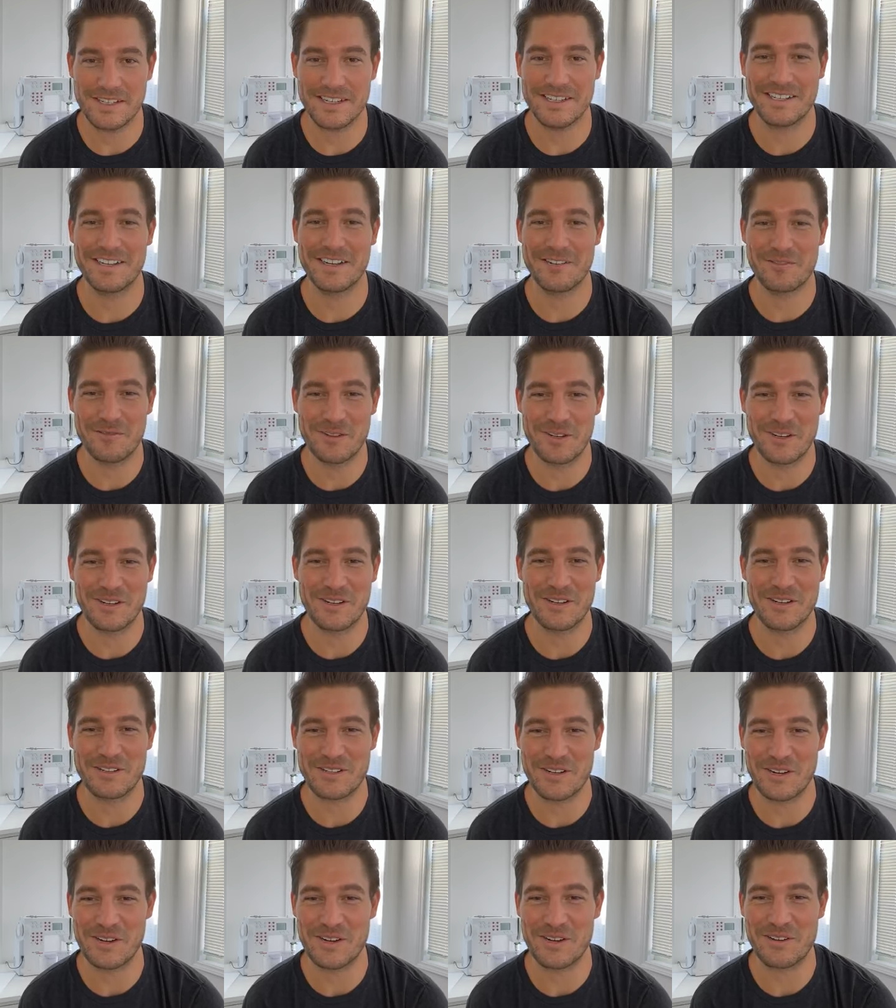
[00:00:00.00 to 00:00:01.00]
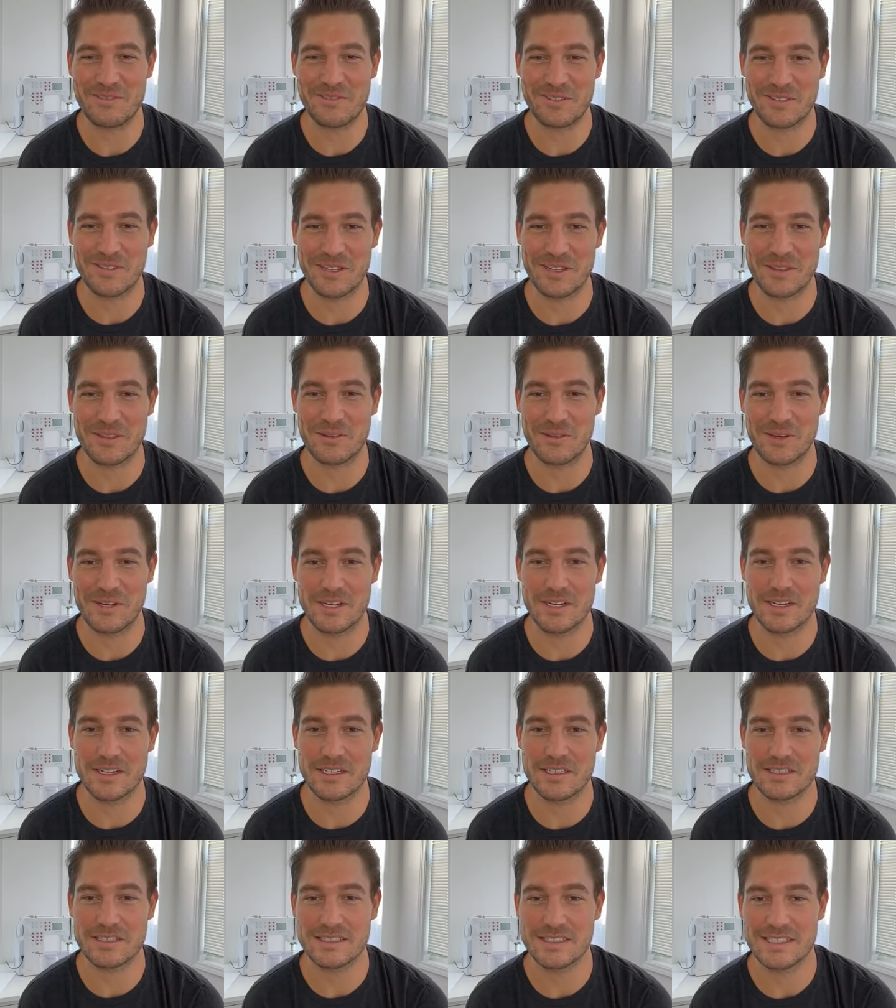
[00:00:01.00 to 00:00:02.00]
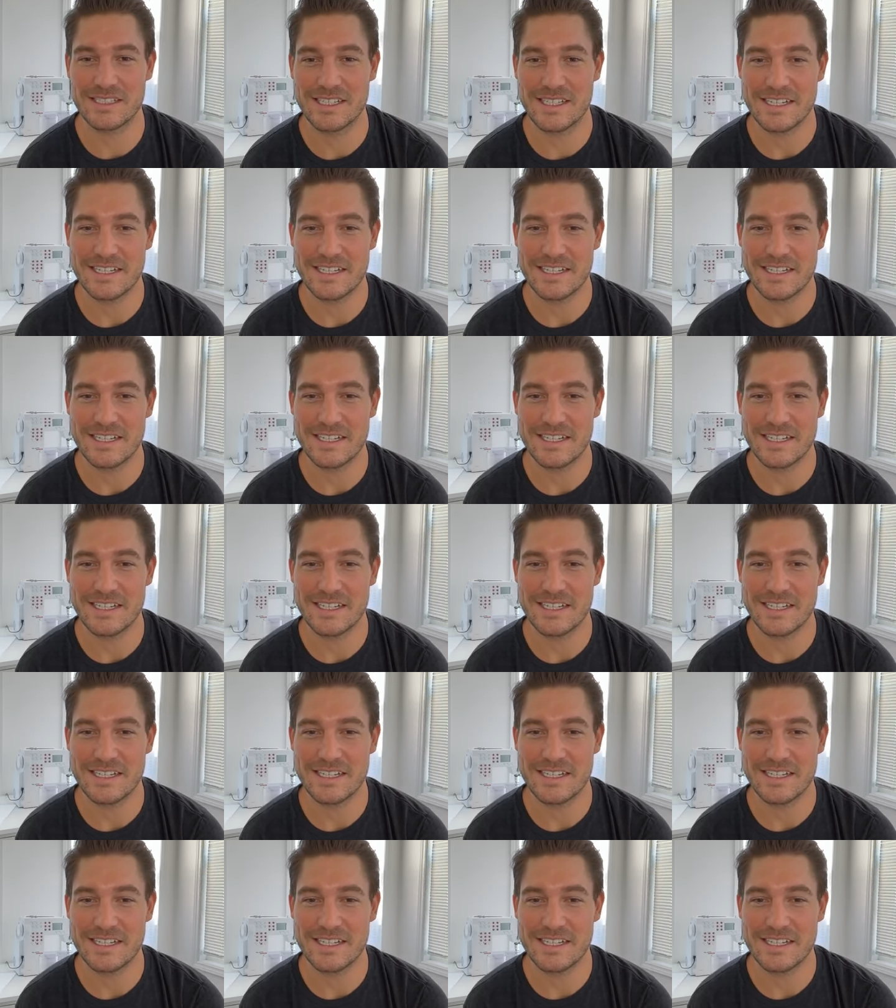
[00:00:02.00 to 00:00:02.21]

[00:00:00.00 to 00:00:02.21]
I've been an attorney for like three years.